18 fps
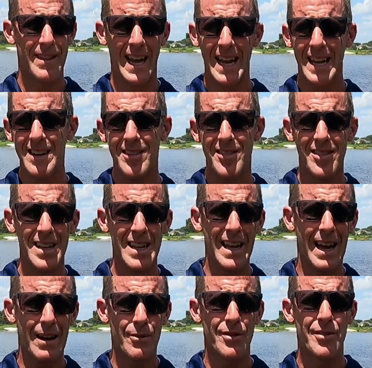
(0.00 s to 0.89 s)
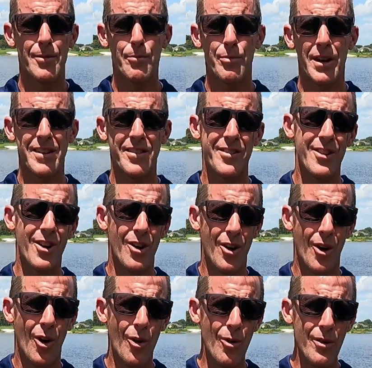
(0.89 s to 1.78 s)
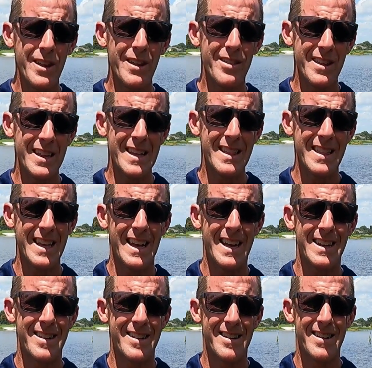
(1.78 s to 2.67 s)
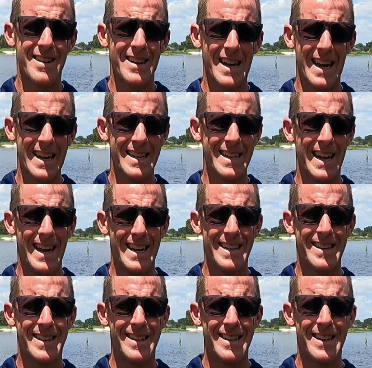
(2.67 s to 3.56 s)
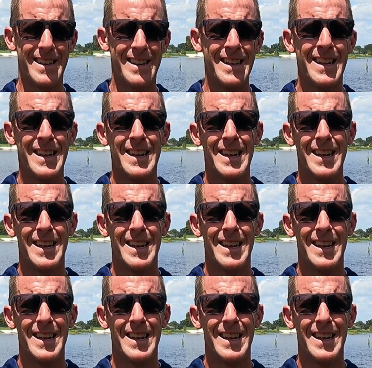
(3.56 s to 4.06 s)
A to Z, I was impressed. The only thing that I did